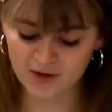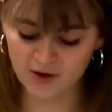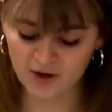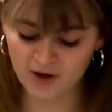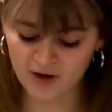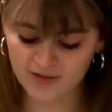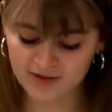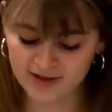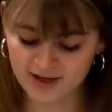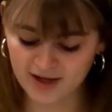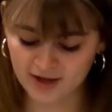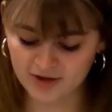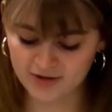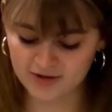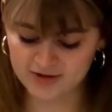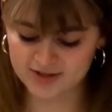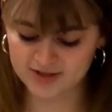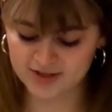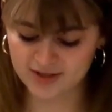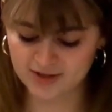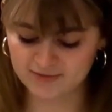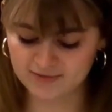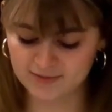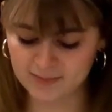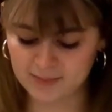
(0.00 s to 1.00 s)
all the
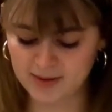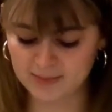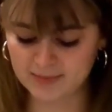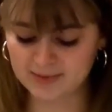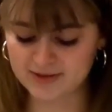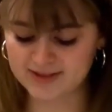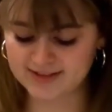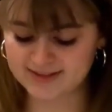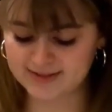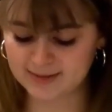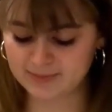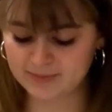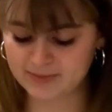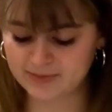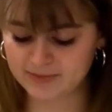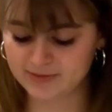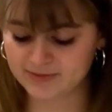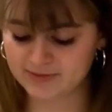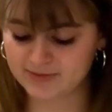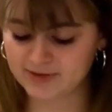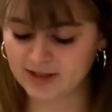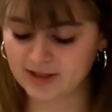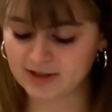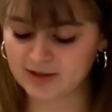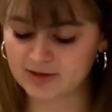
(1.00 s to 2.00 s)
elders of the people
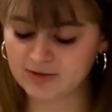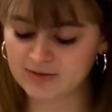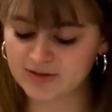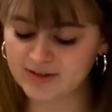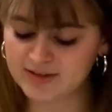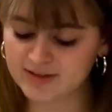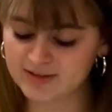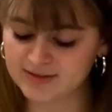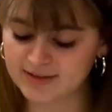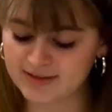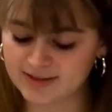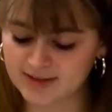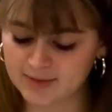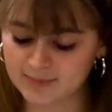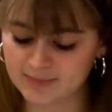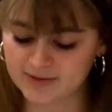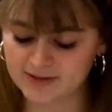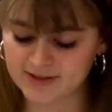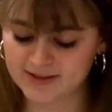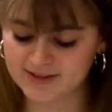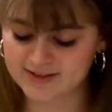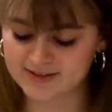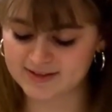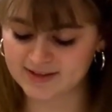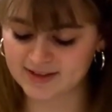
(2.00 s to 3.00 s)
assembled, including the leading
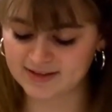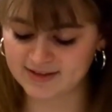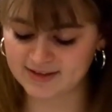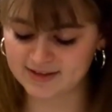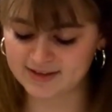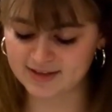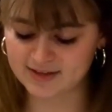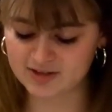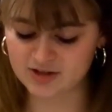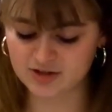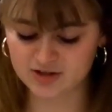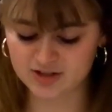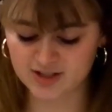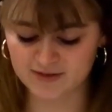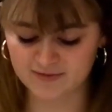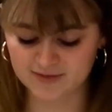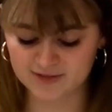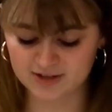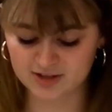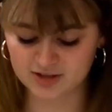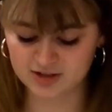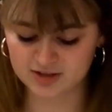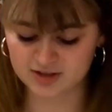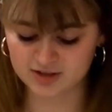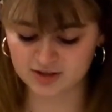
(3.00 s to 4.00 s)
priests and the teachers of
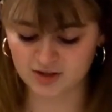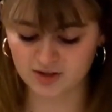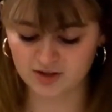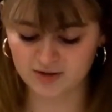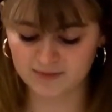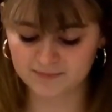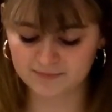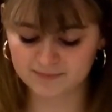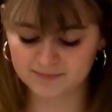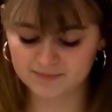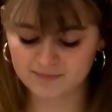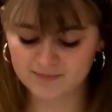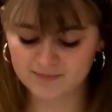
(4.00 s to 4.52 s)
religious law.